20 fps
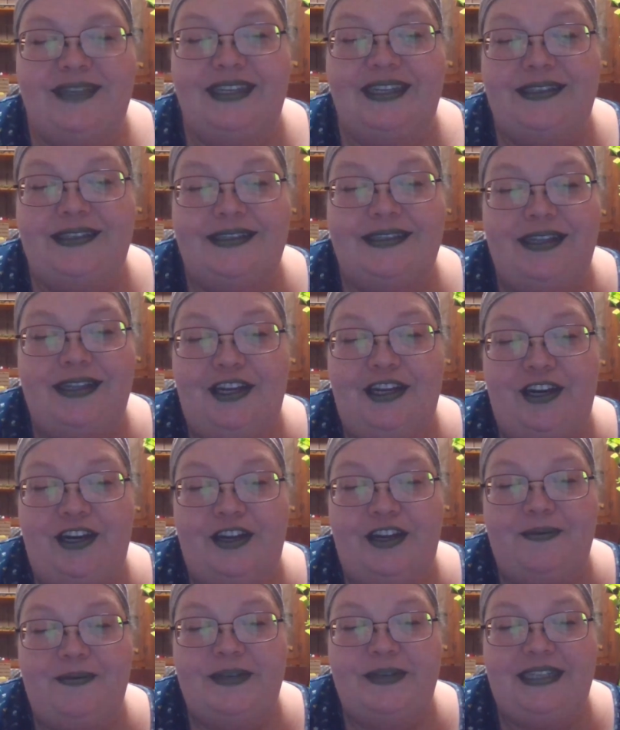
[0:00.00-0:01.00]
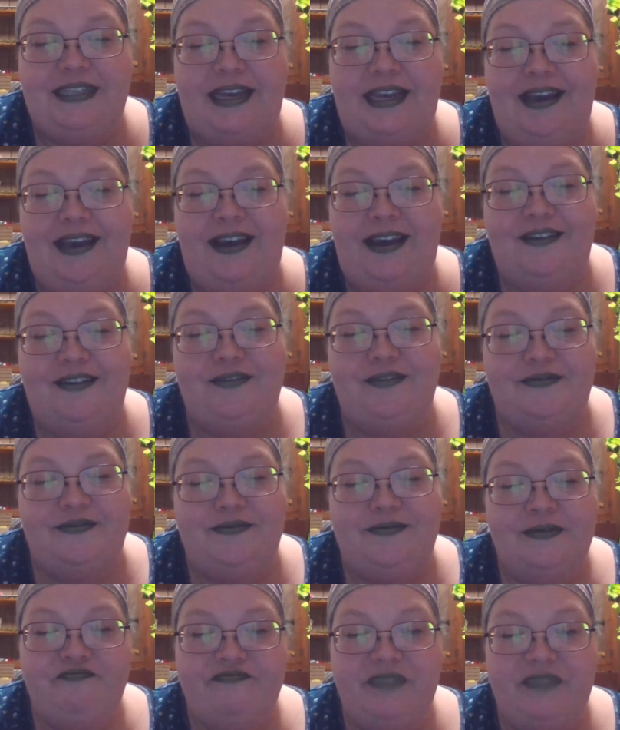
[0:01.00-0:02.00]
it's a silly argument to have.
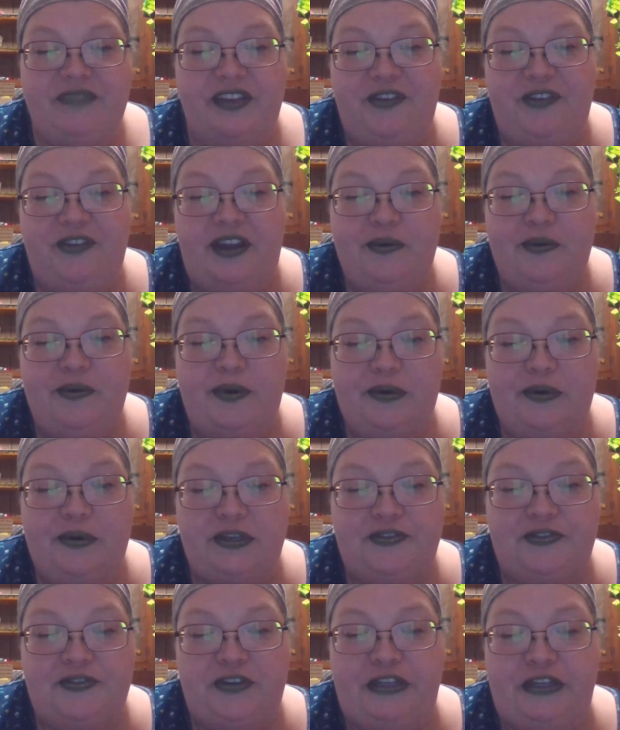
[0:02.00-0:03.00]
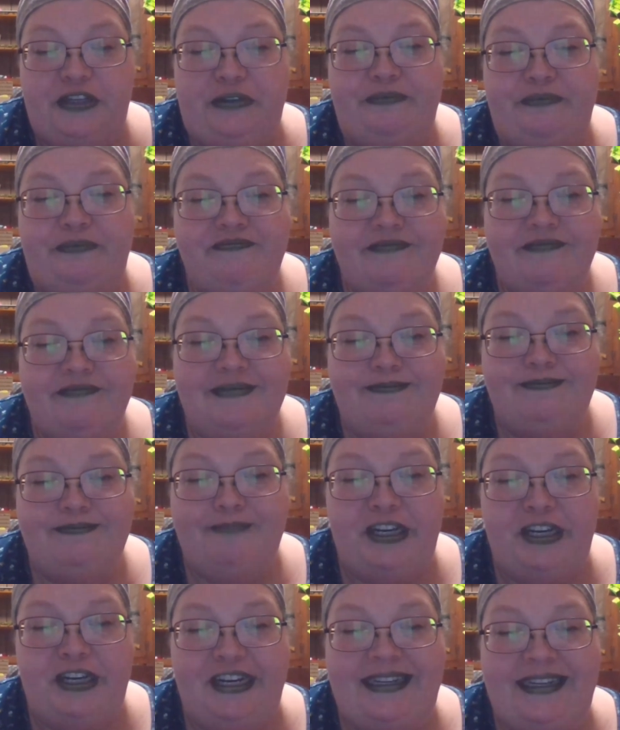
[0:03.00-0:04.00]
You find what works for you.
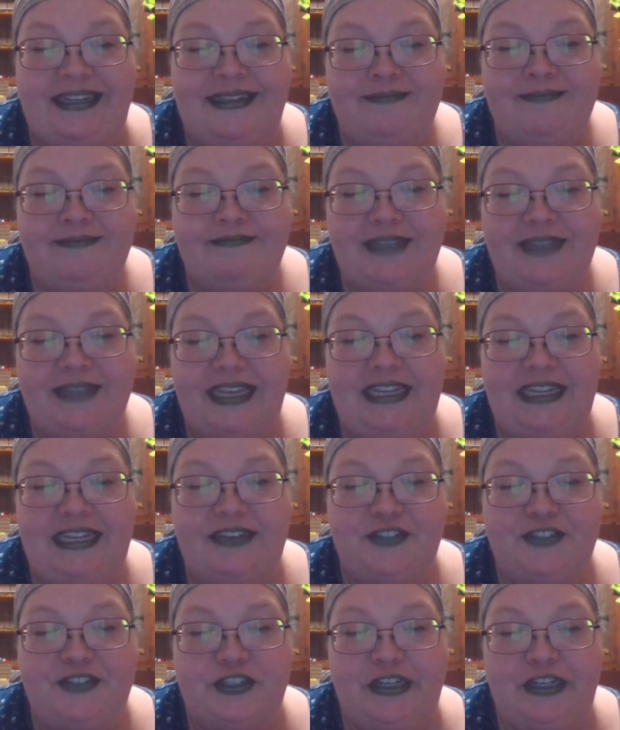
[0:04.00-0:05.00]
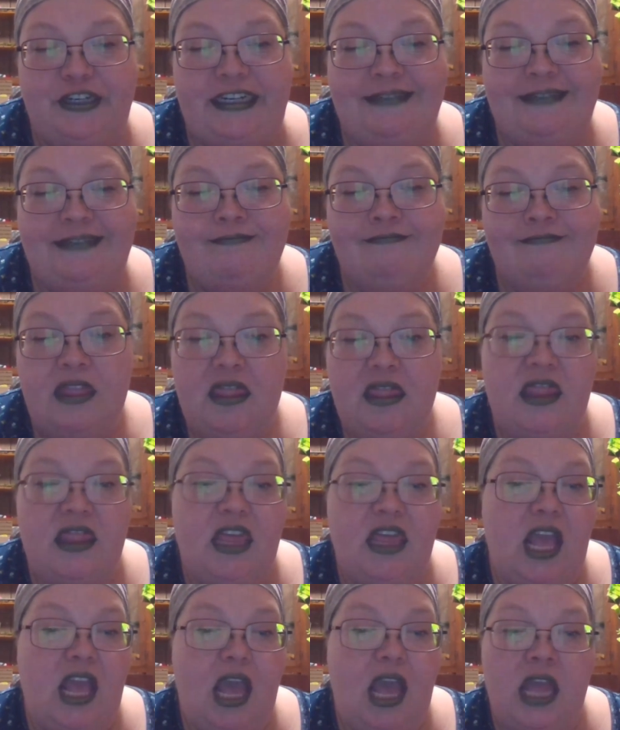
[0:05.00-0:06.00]
Period. End of story.
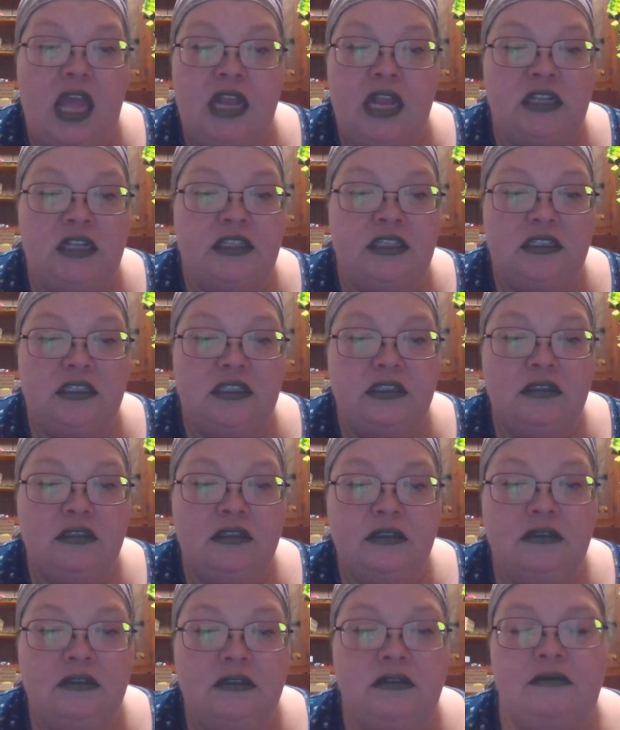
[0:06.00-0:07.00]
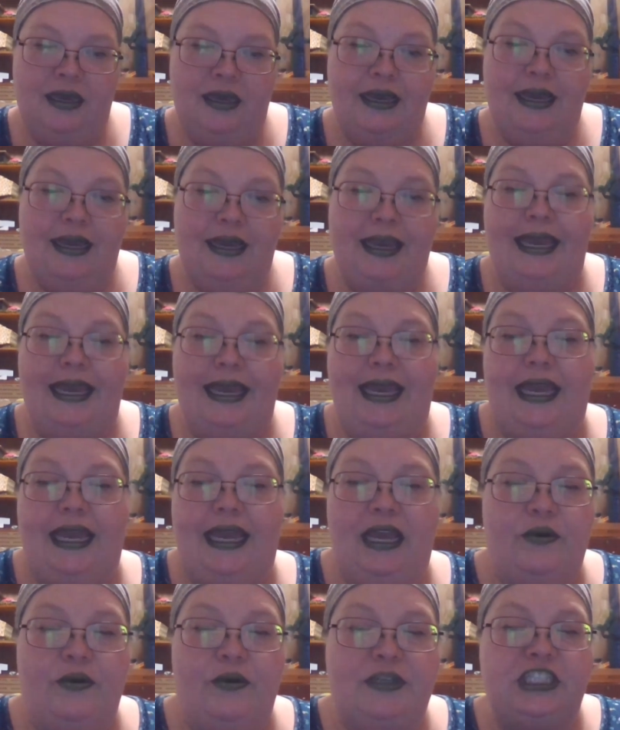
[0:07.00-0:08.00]
The end.
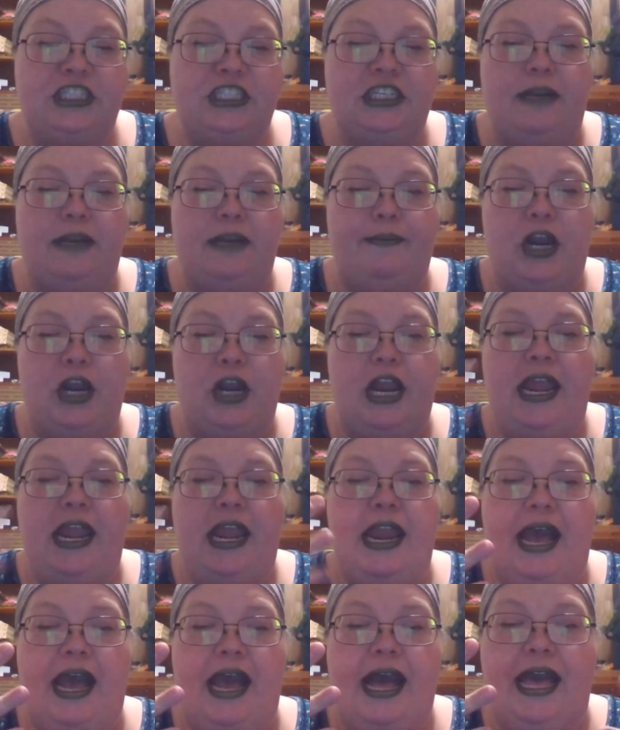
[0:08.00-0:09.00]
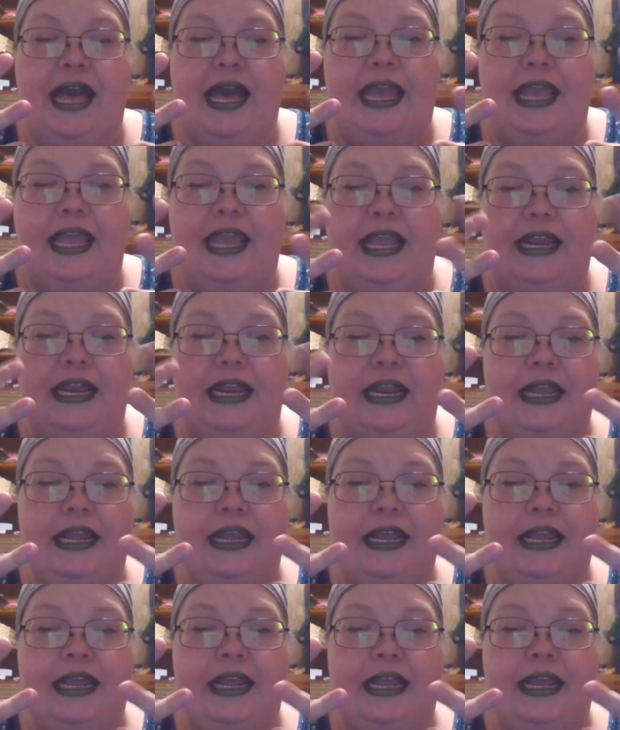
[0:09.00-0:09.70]
And question number nine.